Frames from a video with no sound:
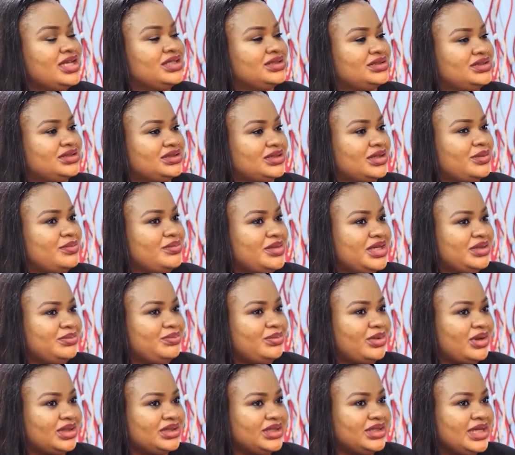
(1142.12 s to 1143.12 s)
to submit,
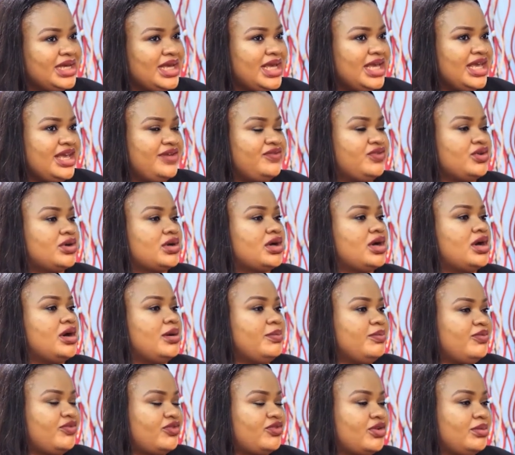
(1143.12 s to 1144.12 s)
but if you
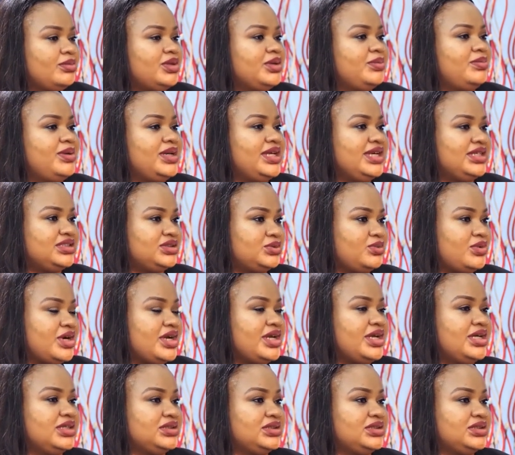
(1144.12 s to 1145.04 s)
come from the place where you're